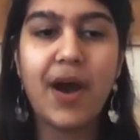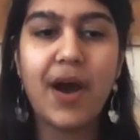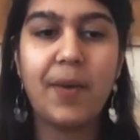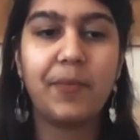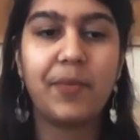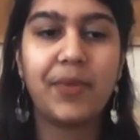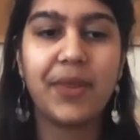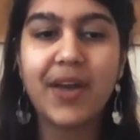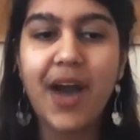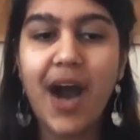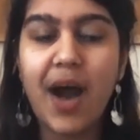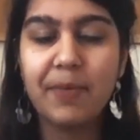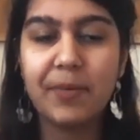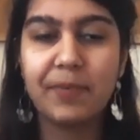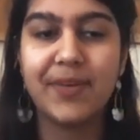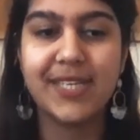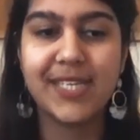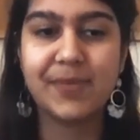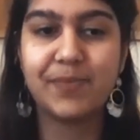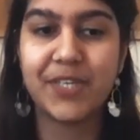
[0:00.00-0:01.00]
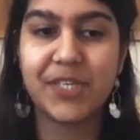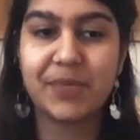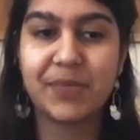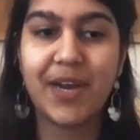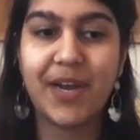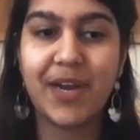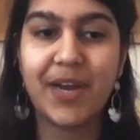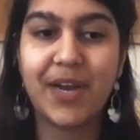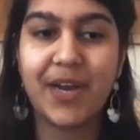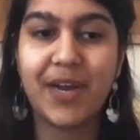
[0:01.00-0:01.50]
really common piece of
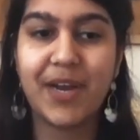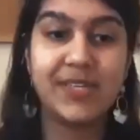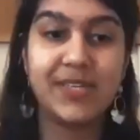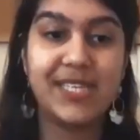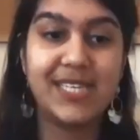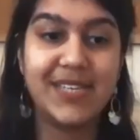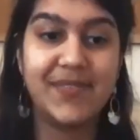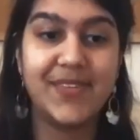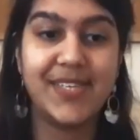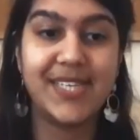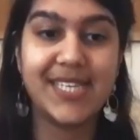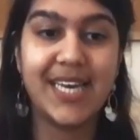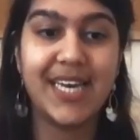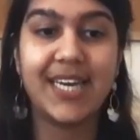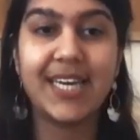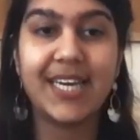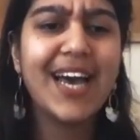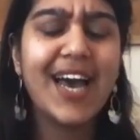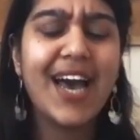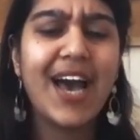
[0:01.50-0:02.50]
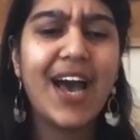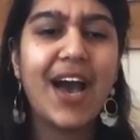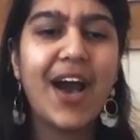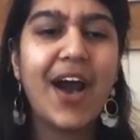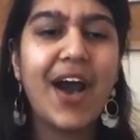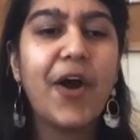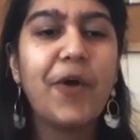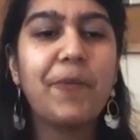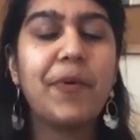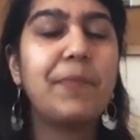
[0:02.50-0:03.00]
pushback that we've received is like,
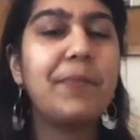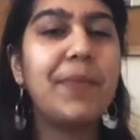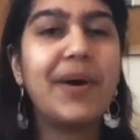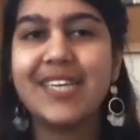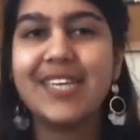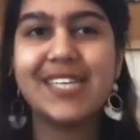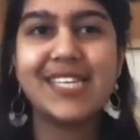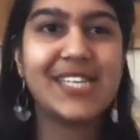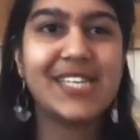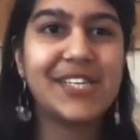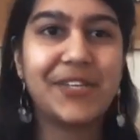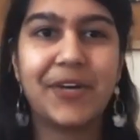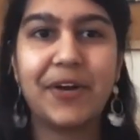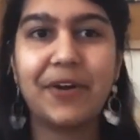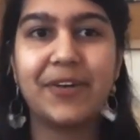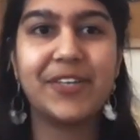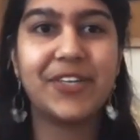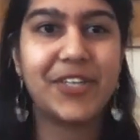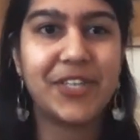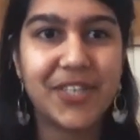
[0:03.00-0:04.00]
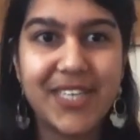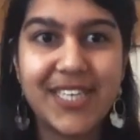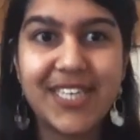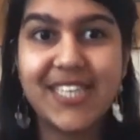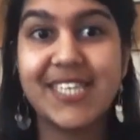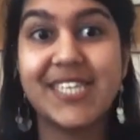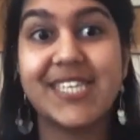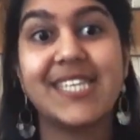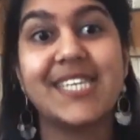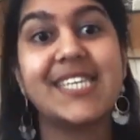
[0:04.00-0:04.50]
oh, but money doesn't grow on
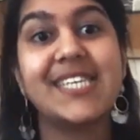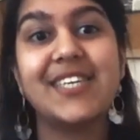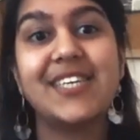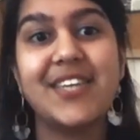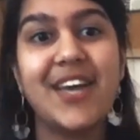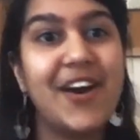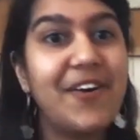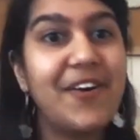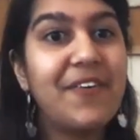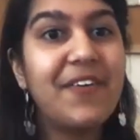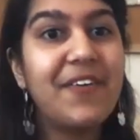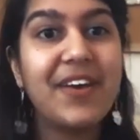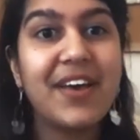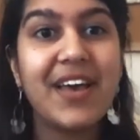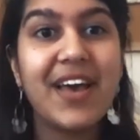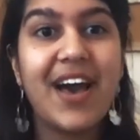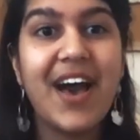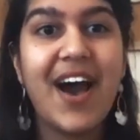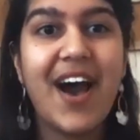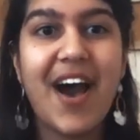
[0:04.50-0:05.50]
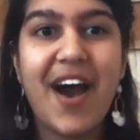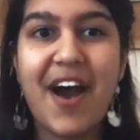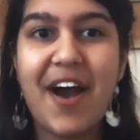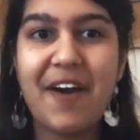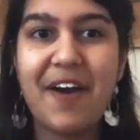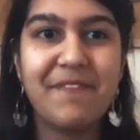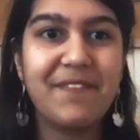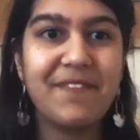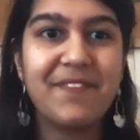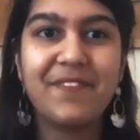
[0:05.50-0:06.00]
trees, you know?
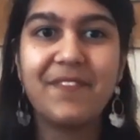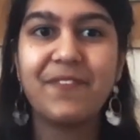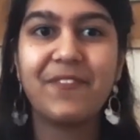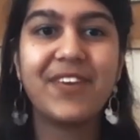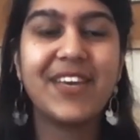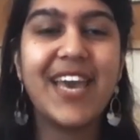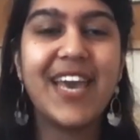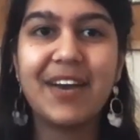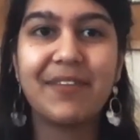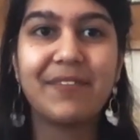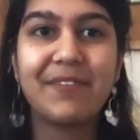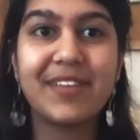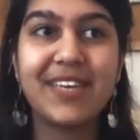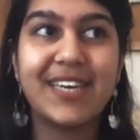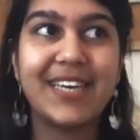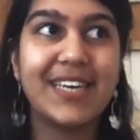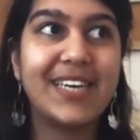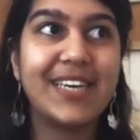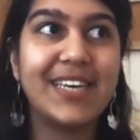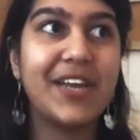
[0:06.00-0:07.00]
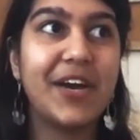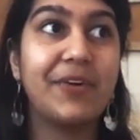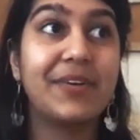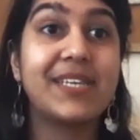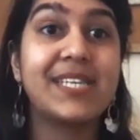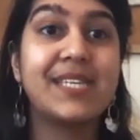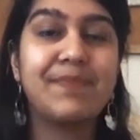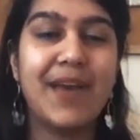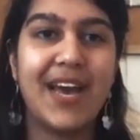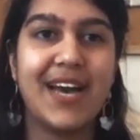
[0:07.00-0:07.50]
We can't really, you know,
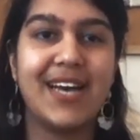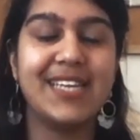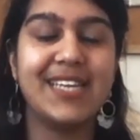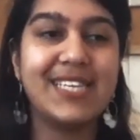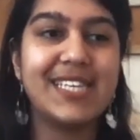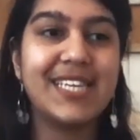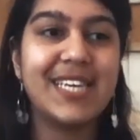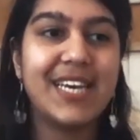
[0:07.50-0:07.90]
expand